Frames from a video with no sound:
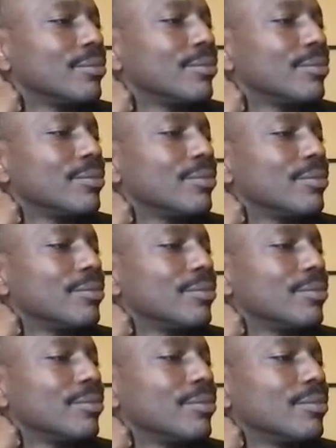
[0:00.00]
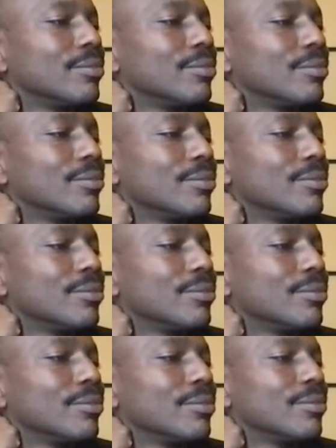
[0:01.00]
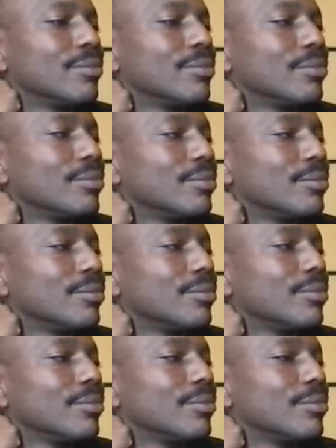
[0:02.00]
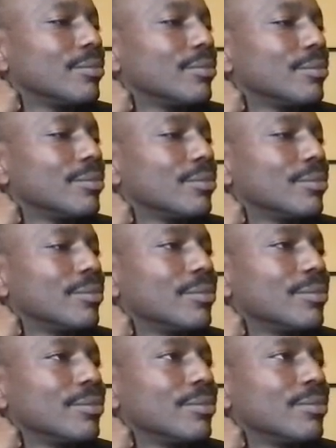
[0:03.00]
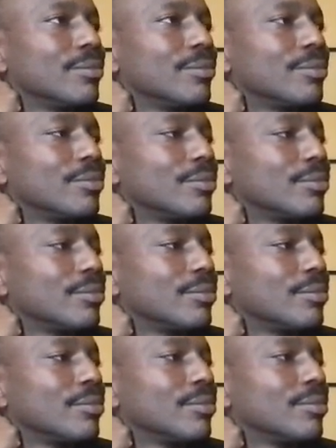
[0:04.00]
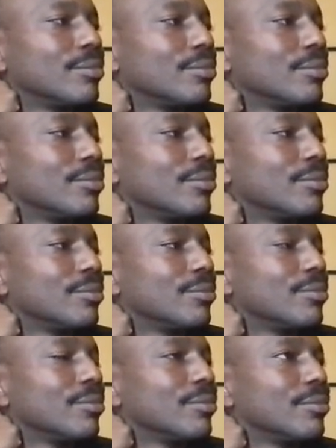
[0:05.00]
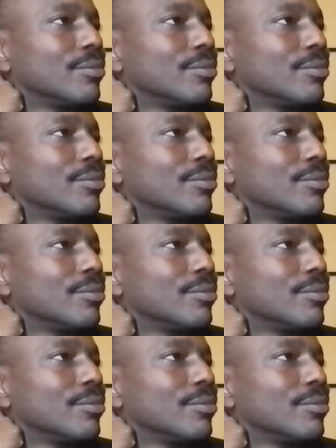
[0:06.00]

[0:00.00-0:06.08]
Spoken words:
[no speech]